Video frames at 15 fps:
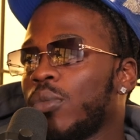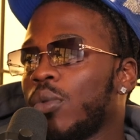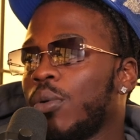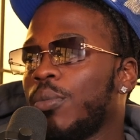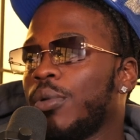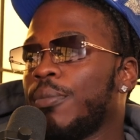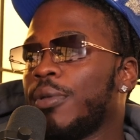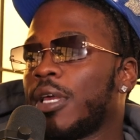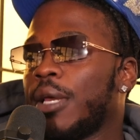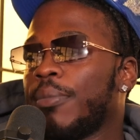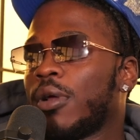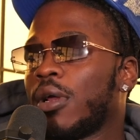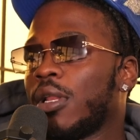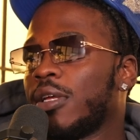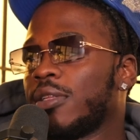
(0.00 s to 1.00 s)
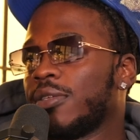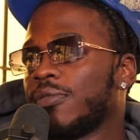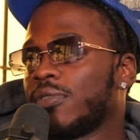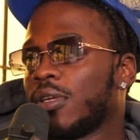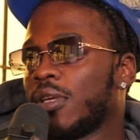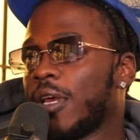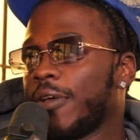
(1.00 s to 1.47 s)
and we became a collective
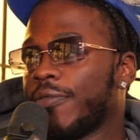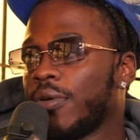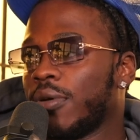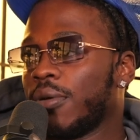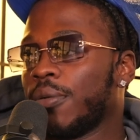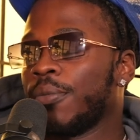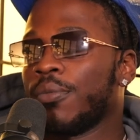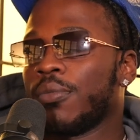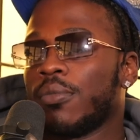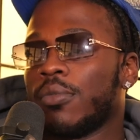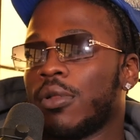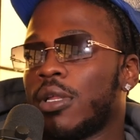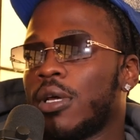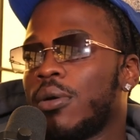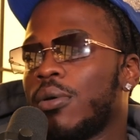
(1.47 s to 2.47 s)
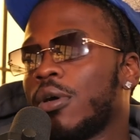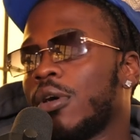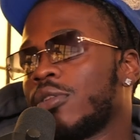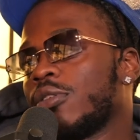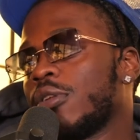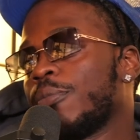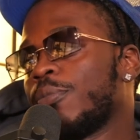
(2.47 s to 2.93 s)
together. But now I
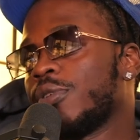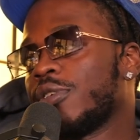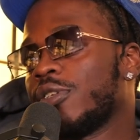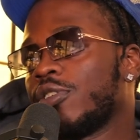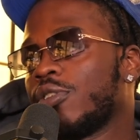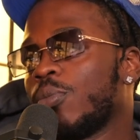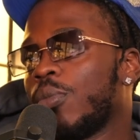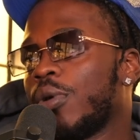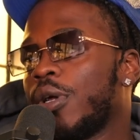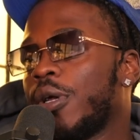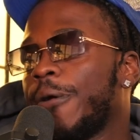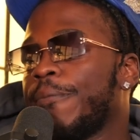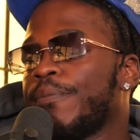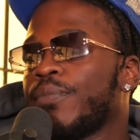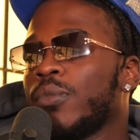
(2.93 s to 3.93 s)
got to the position where